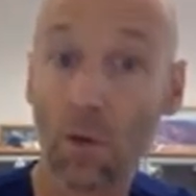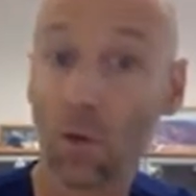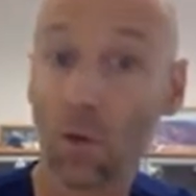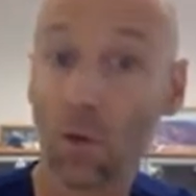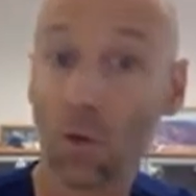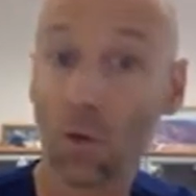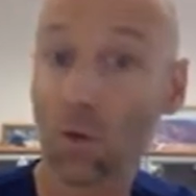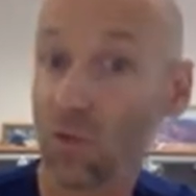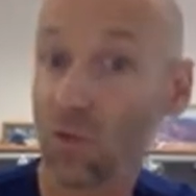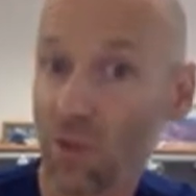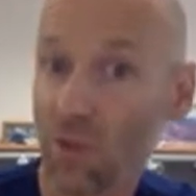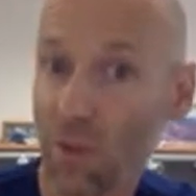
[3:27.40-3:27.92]

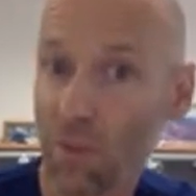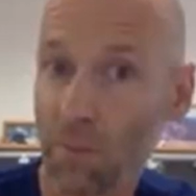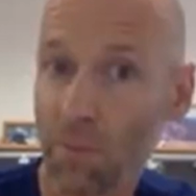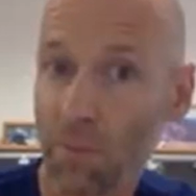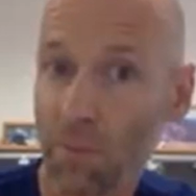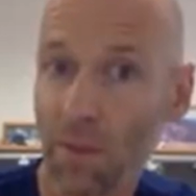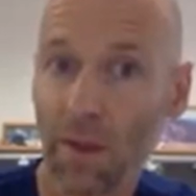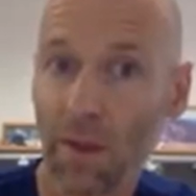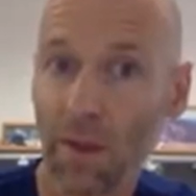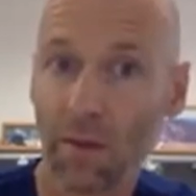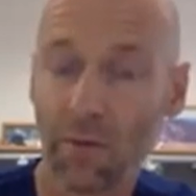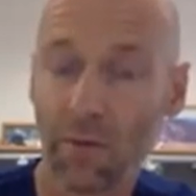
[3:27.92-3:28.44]
Also,
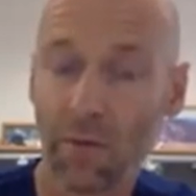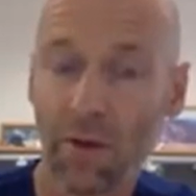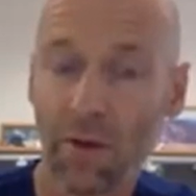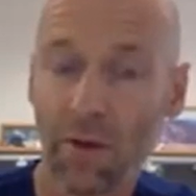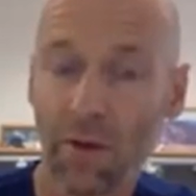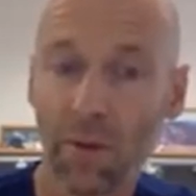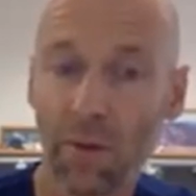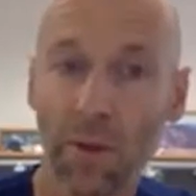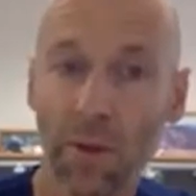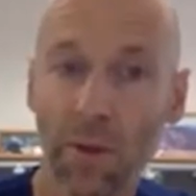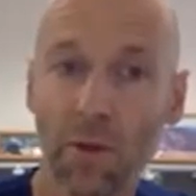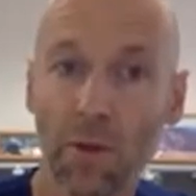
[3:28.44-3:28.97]
something
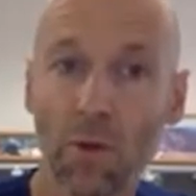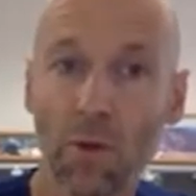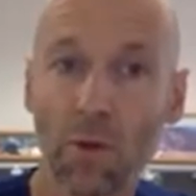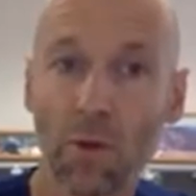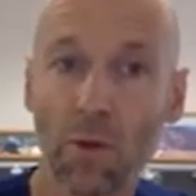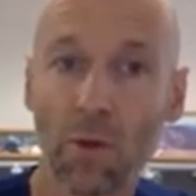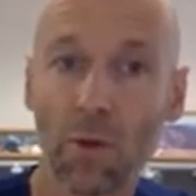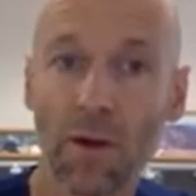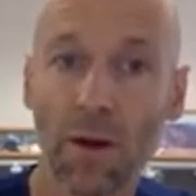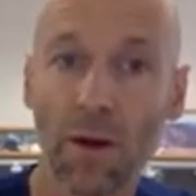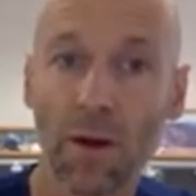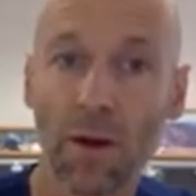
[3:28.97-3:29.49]
very
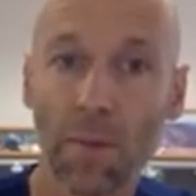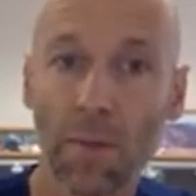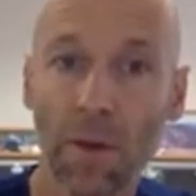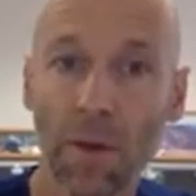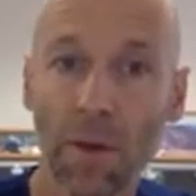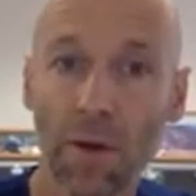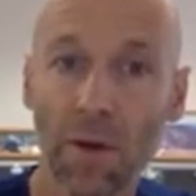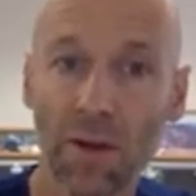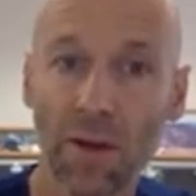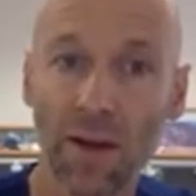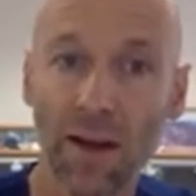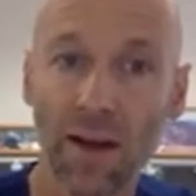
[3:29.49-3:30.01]
peculiar
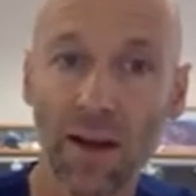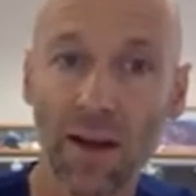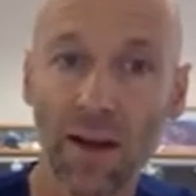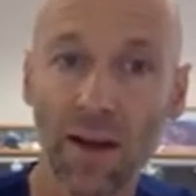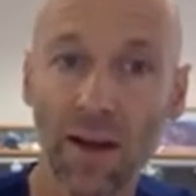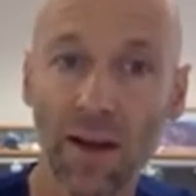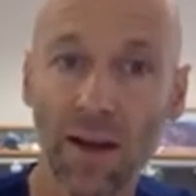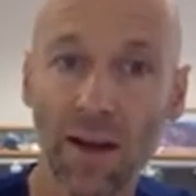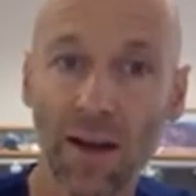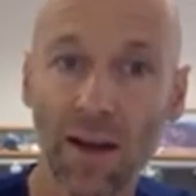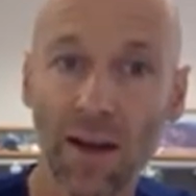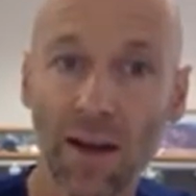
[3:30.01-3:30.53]
about the
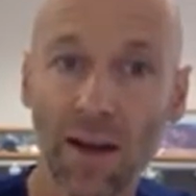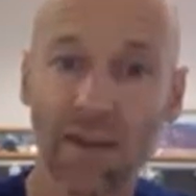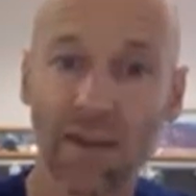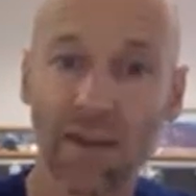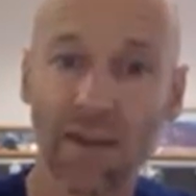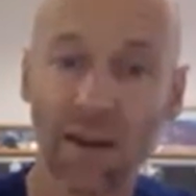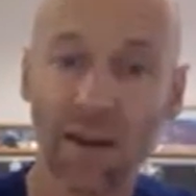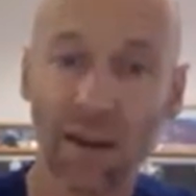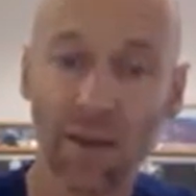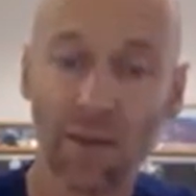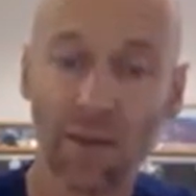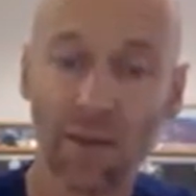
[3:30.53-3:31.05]
guidelines,